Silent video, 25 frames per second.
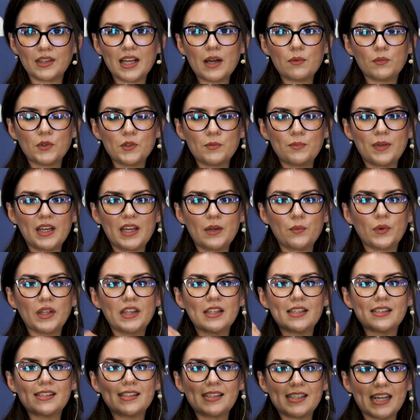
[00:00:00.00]
that would be
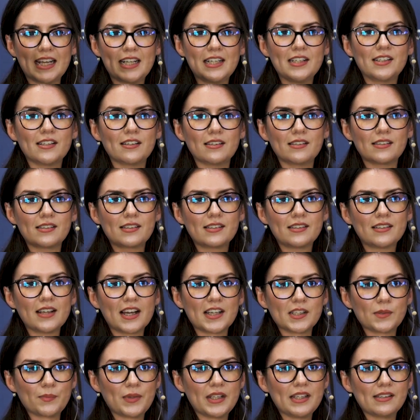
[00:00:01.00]
when the status
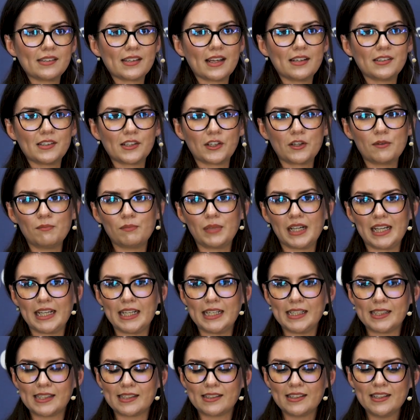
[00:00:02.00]
has been set to
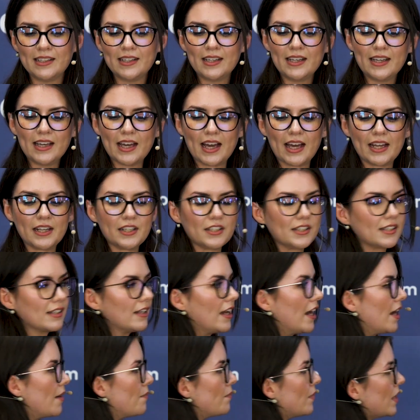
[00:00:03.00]
complete. And
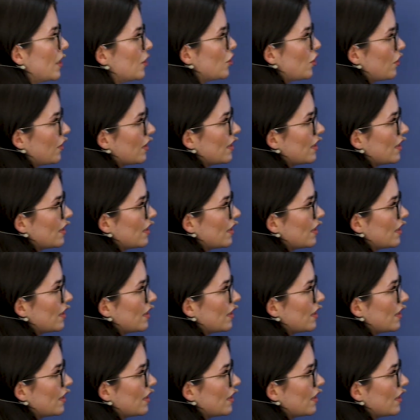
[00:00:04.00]
as you